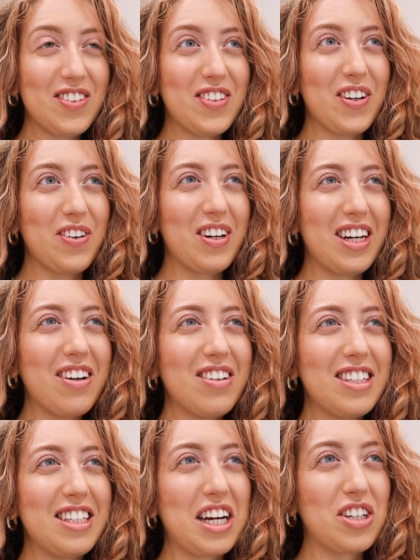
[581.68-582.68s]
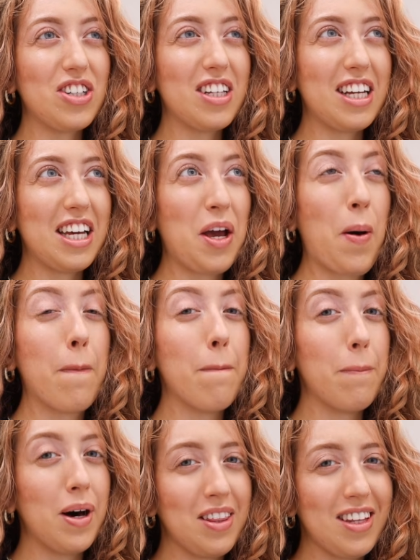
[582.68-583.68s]
so right now it is actually
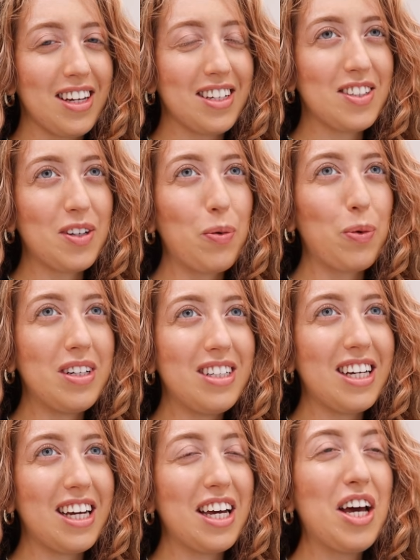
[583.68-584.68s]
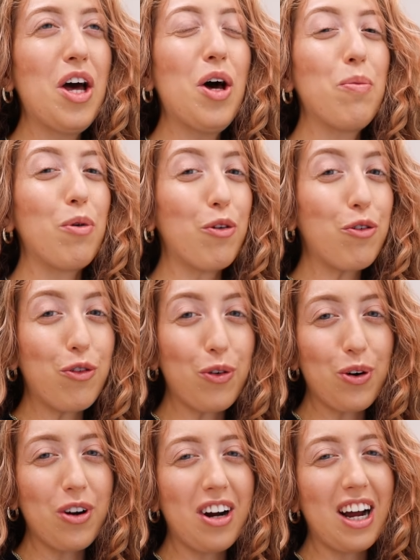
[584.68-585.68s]
Monday, so one day
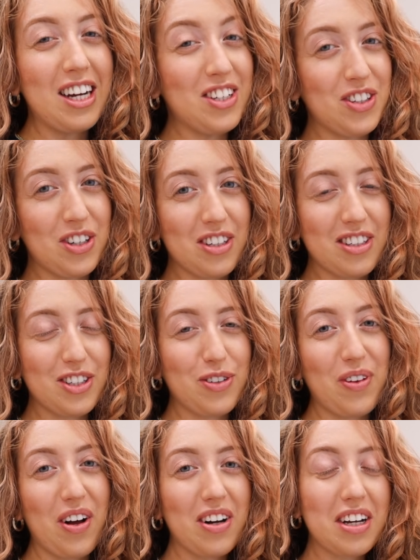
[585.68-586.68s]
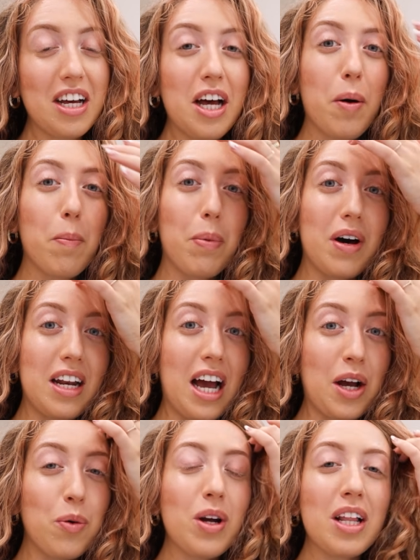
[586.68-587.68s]
before I started this vlog, but
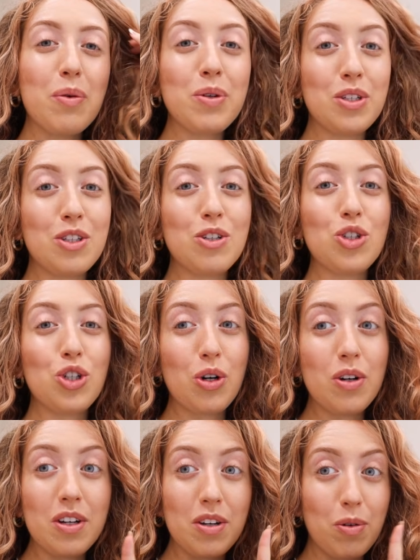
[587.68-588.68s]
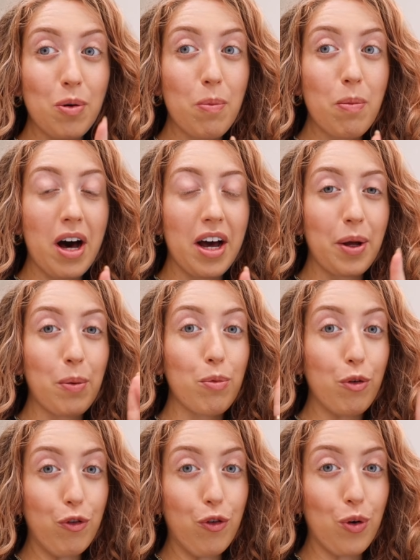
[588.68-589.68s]
I quickly wanted to show you my
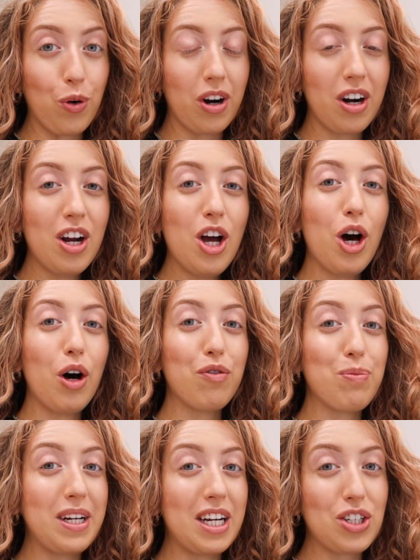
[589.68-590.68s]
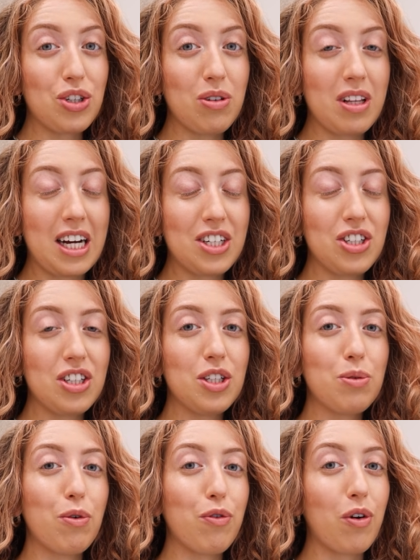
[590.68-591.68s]
before of my natural lashes
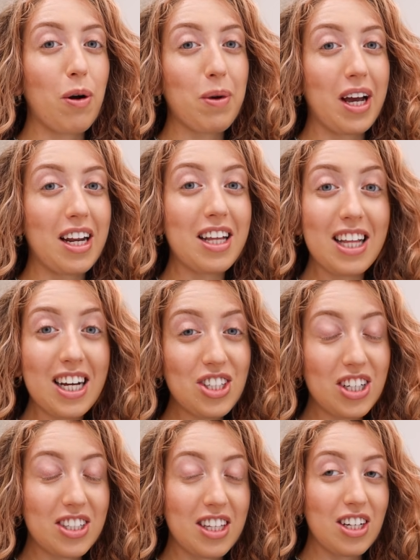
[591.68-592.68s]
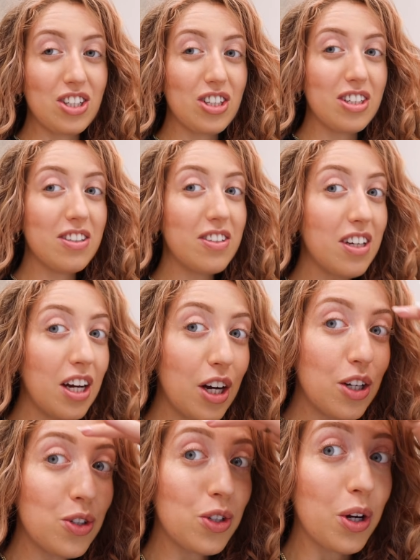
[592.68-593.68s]
before I'm getting lash extensions.
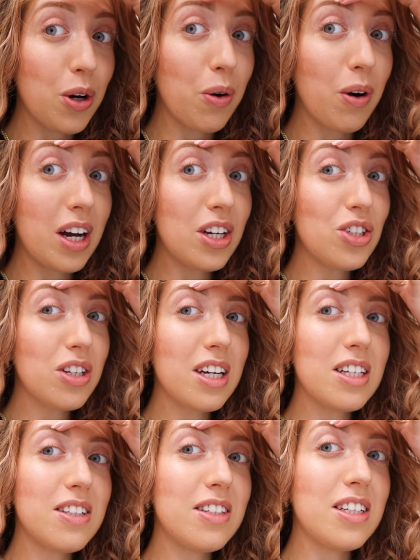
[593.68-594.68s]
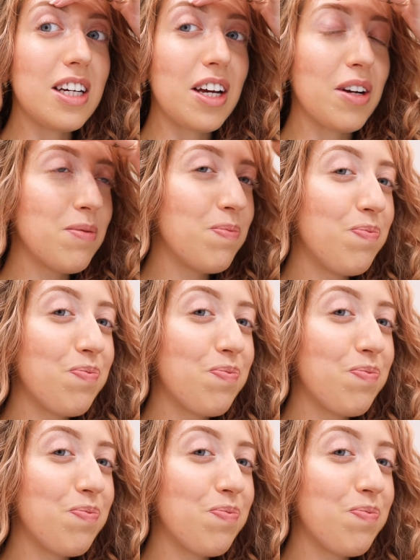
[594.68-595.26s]
So as you can see,